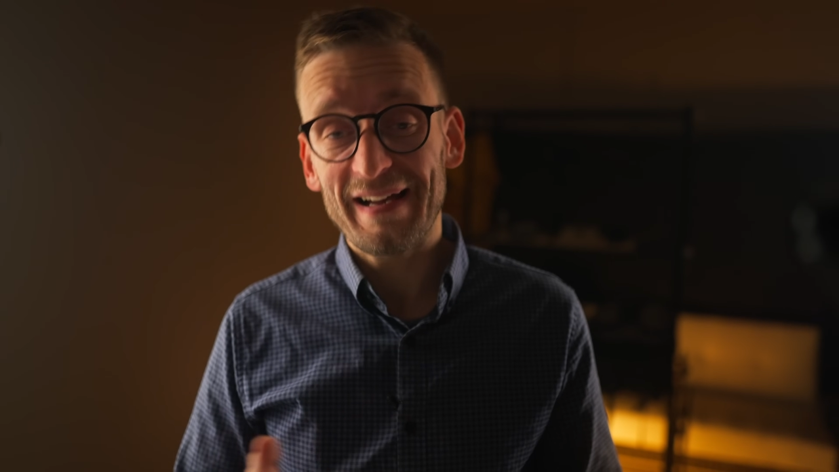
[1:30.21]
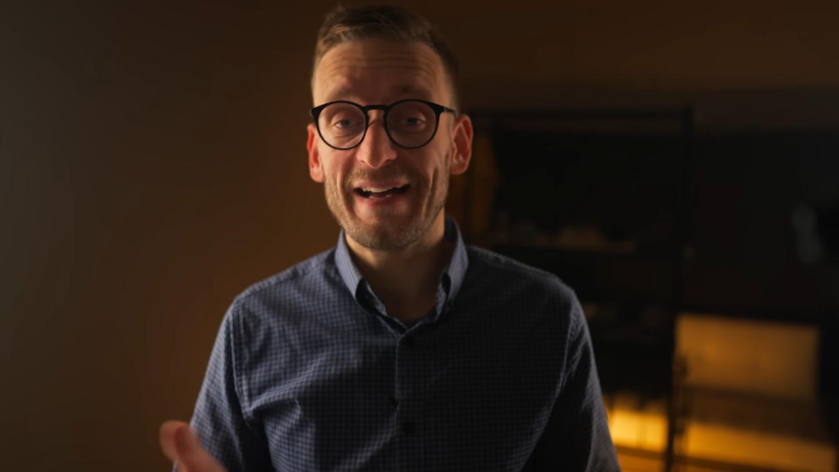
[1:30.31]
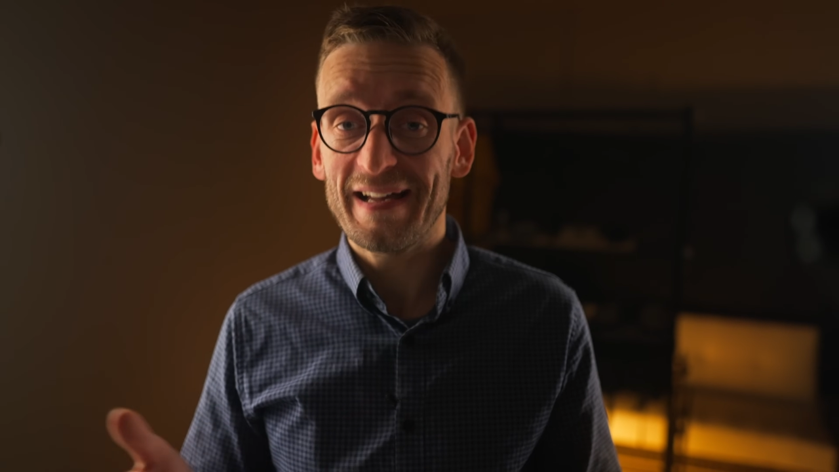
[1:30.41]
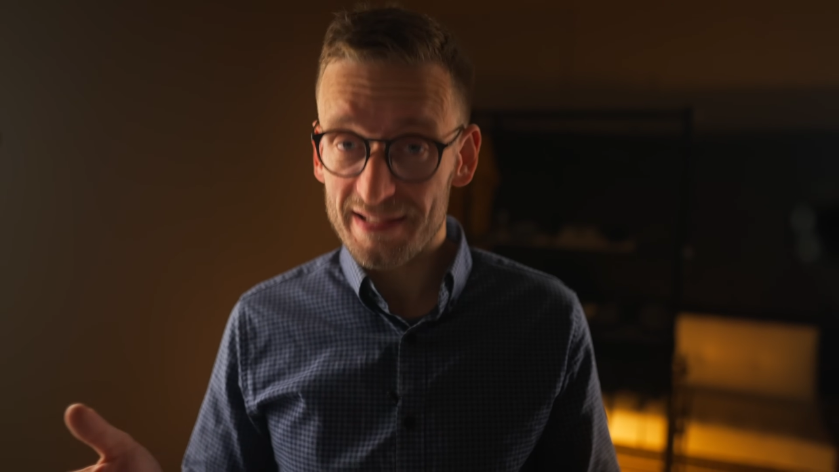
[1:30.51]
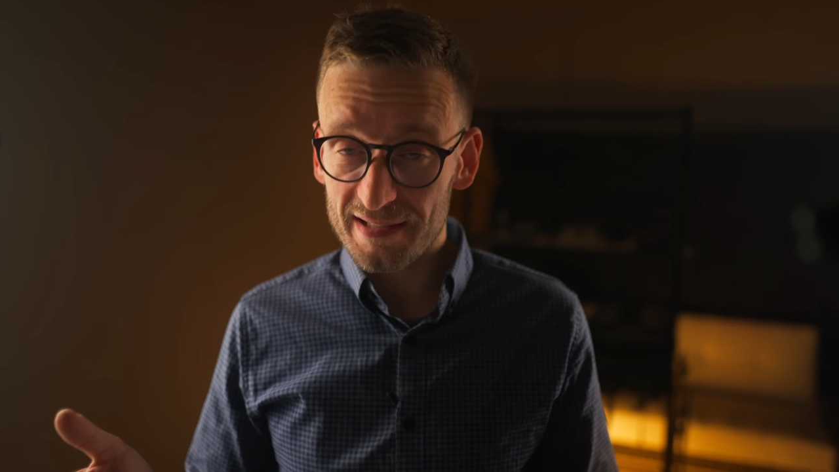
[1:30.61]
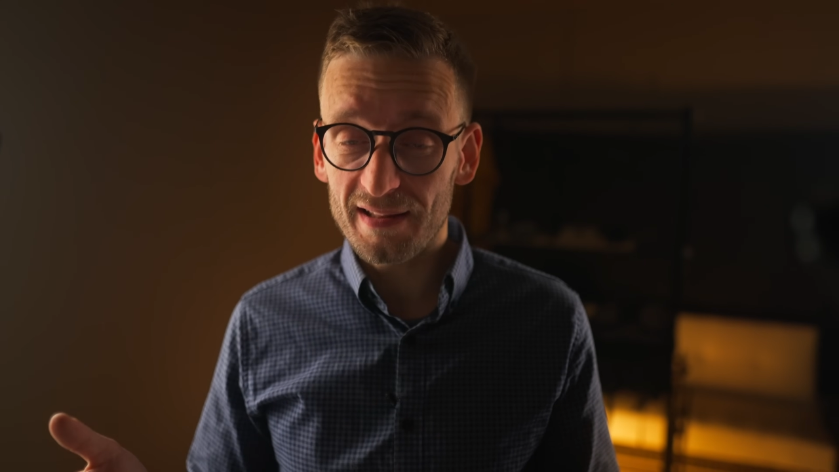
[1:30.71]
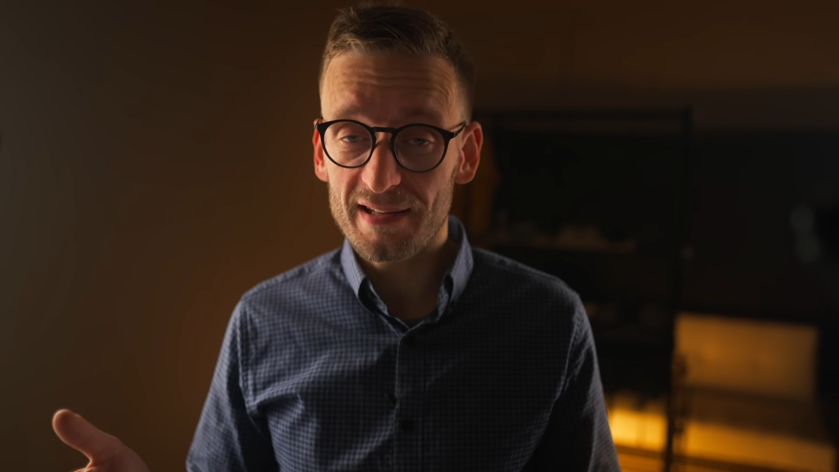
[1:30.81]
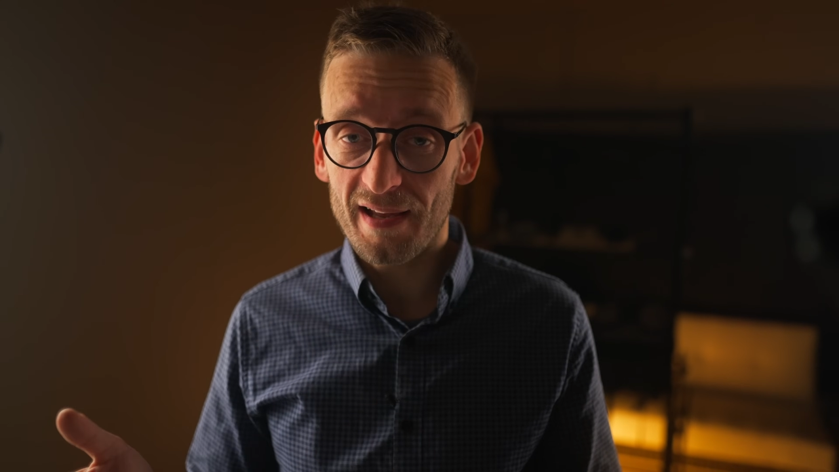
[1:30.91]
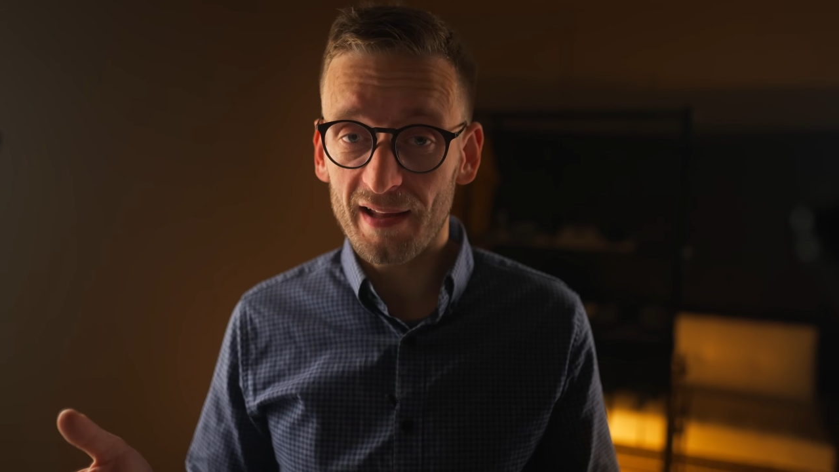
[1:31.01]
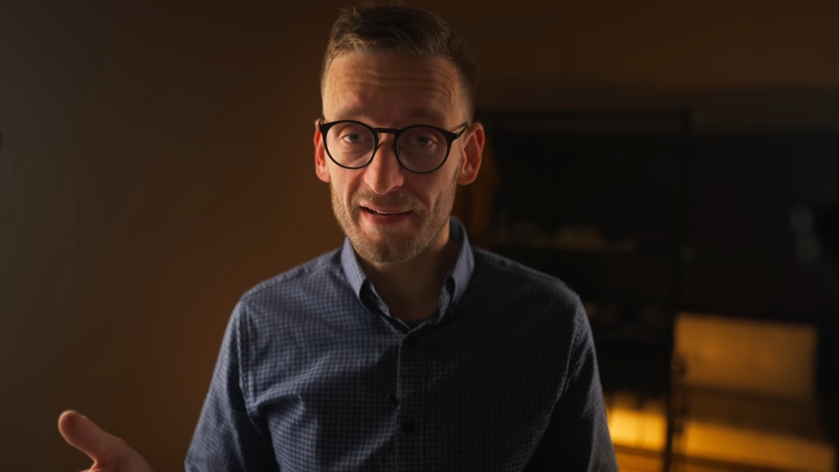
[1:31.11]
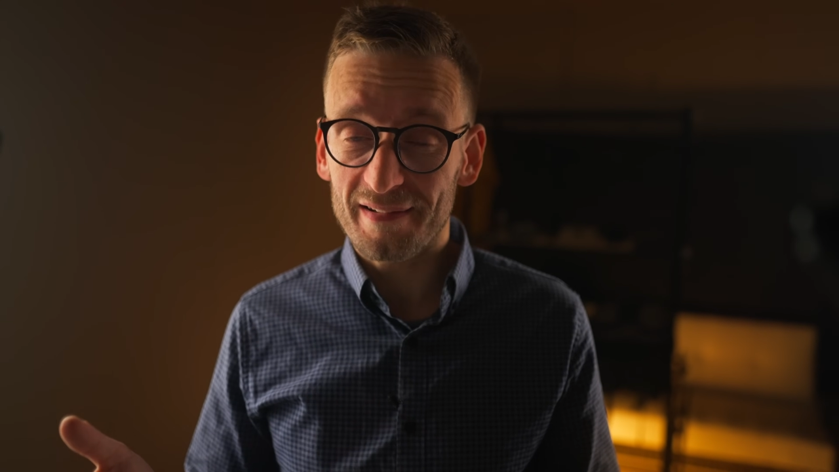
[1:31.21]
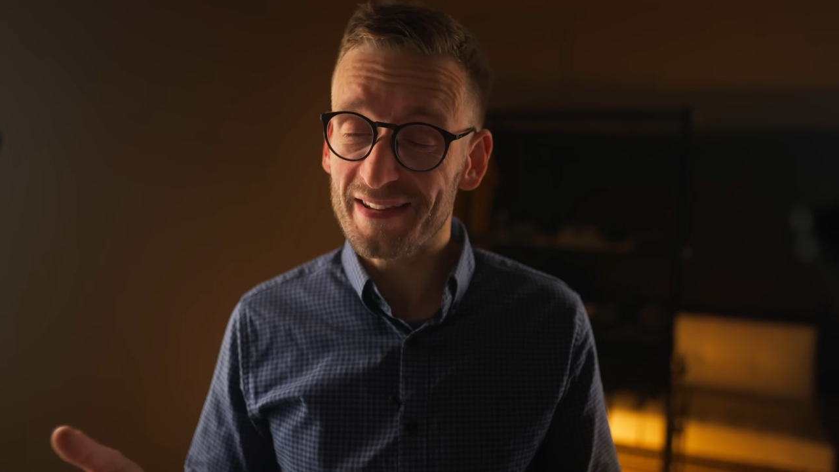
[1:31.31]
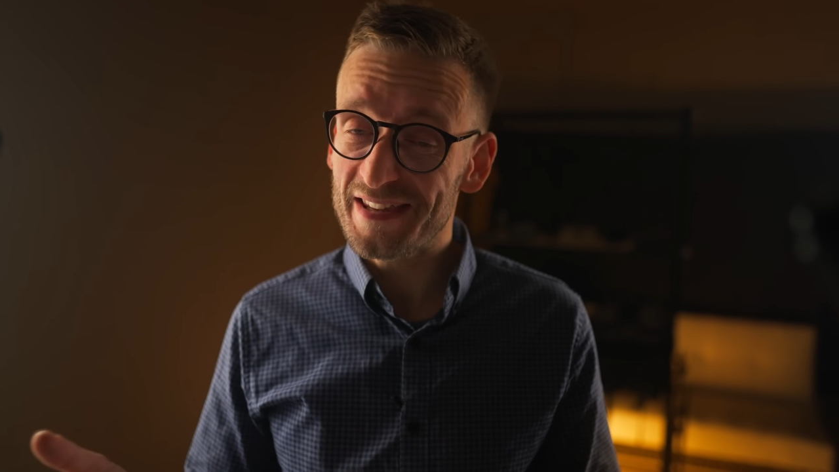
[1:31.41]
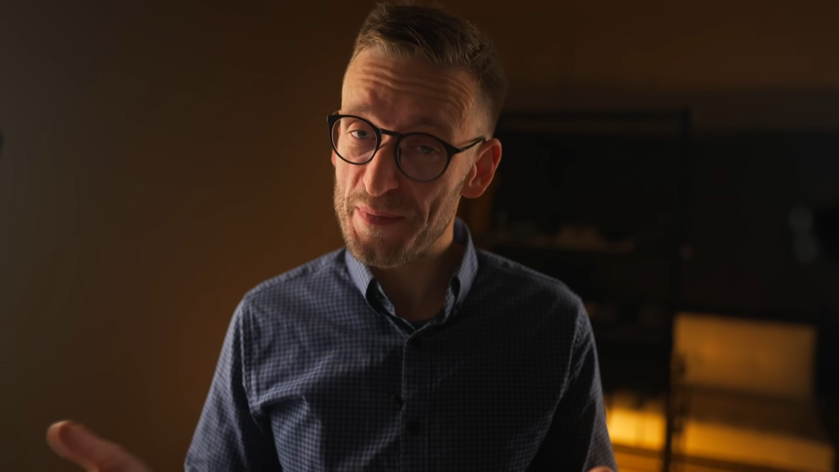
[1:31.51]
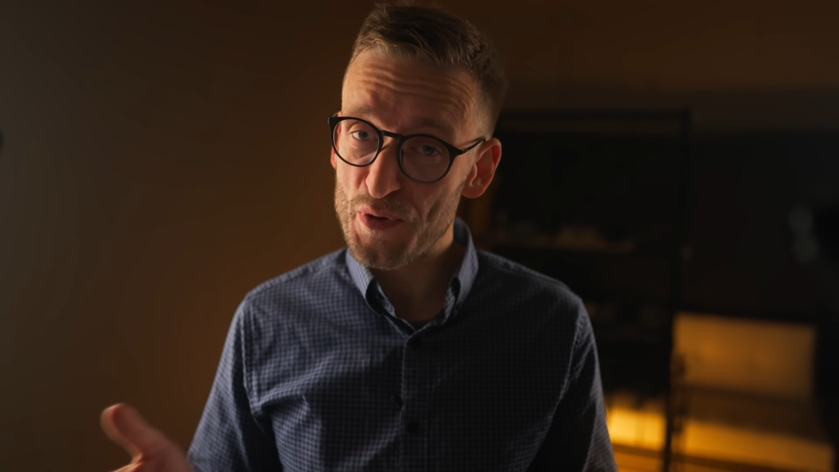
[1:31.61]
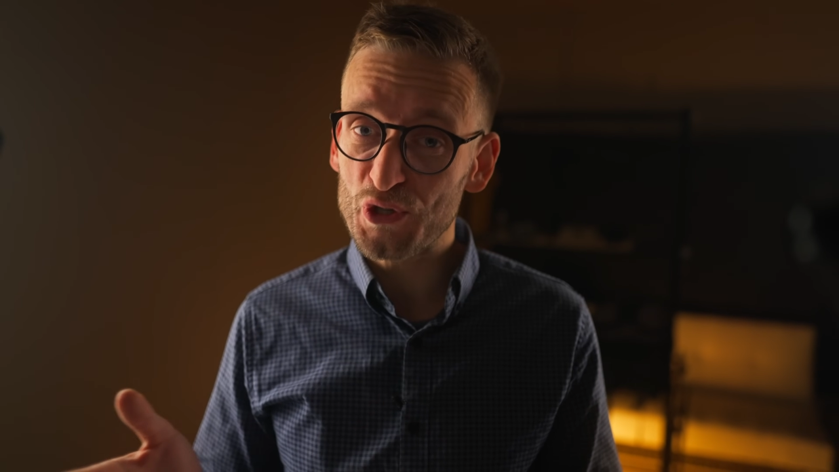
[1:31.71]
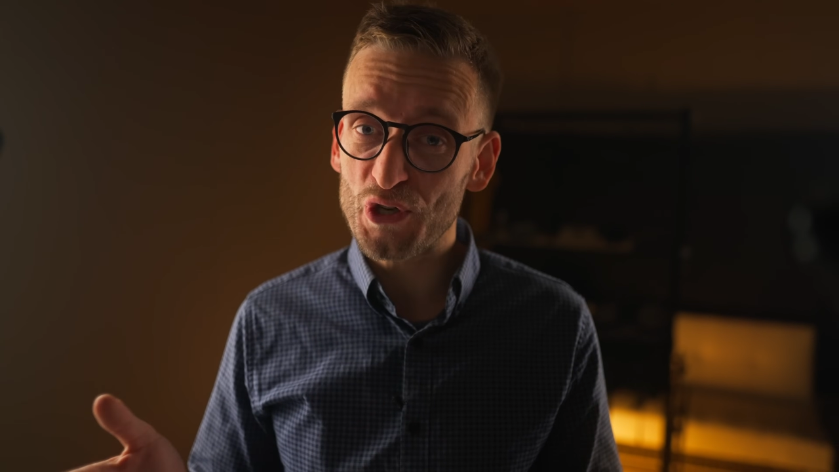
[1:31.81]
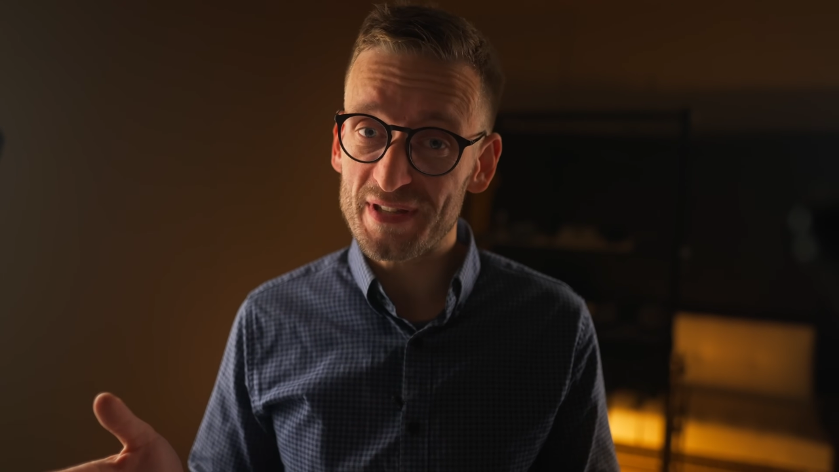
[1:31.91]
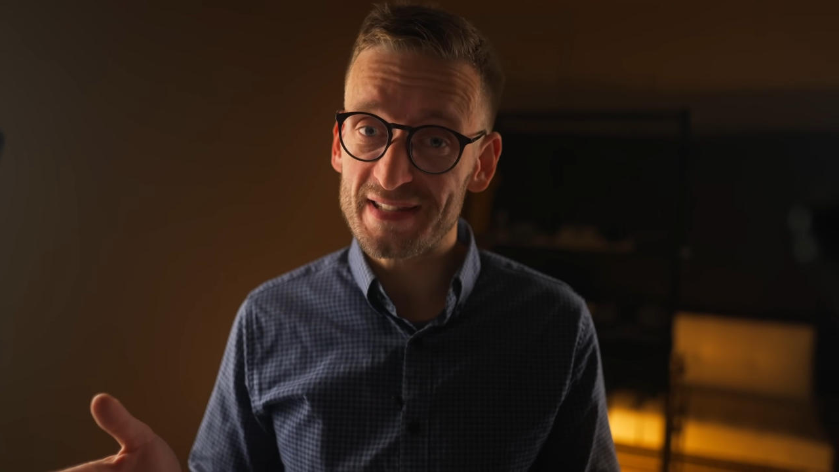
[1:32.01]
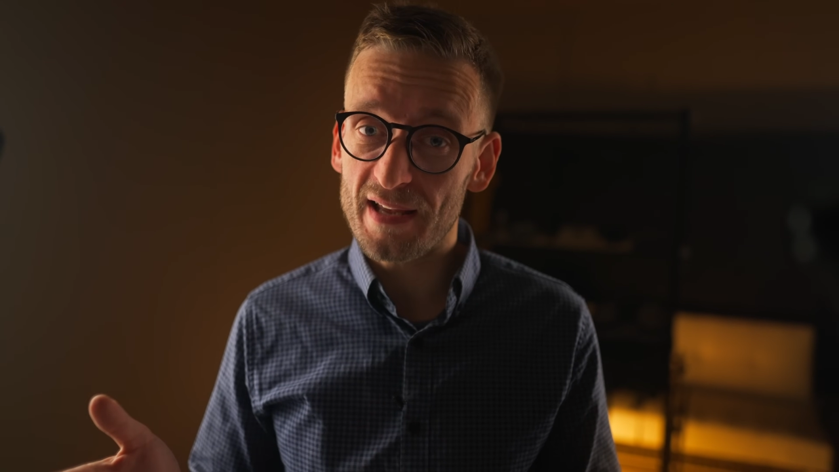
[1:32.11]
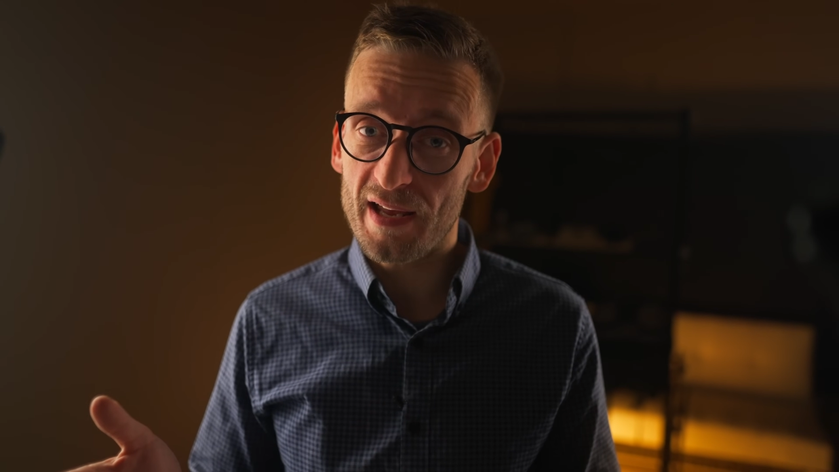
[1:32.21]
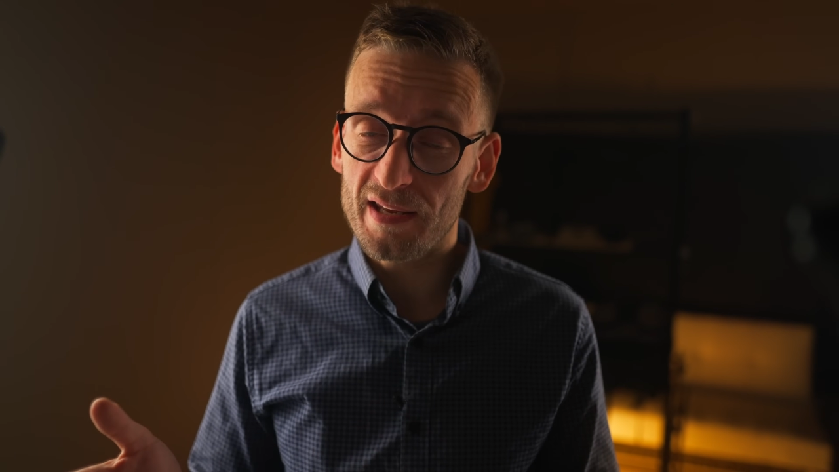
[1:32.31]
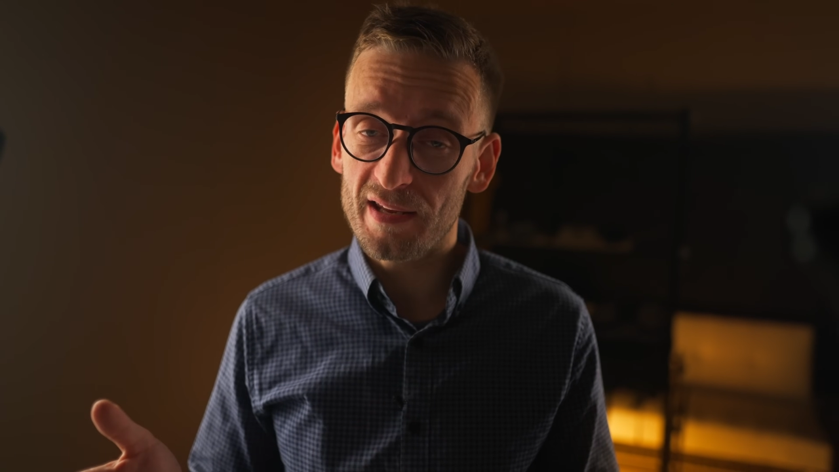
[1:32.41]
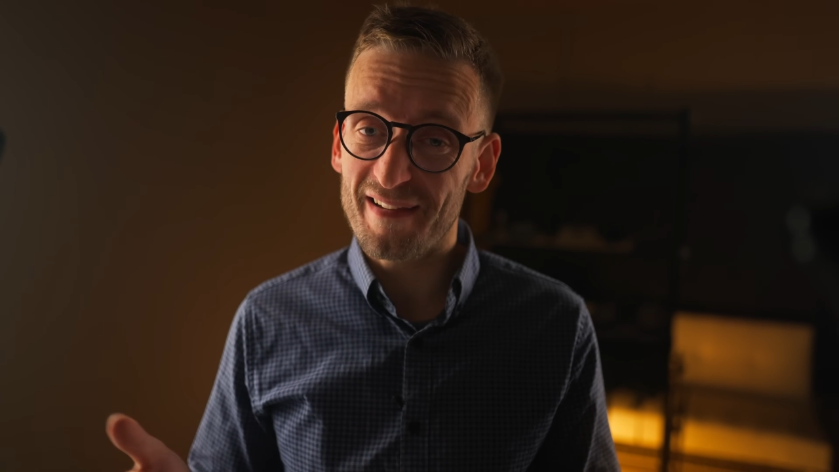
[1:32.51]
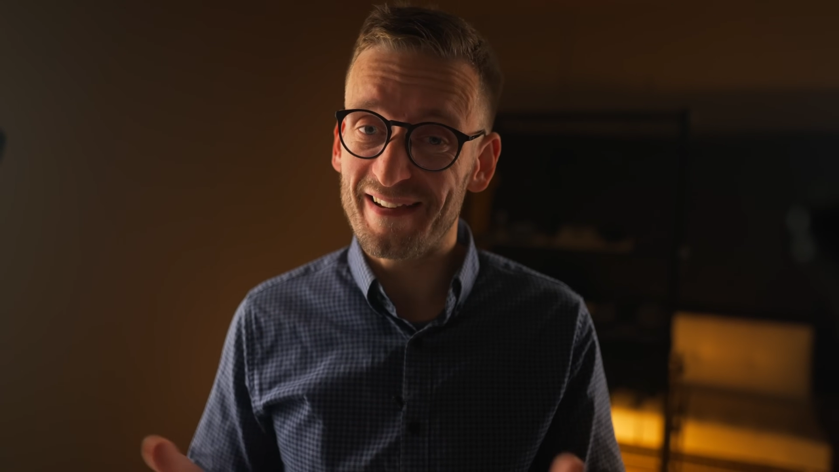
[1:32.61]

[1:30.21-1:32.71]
Until then, keep your shot steady,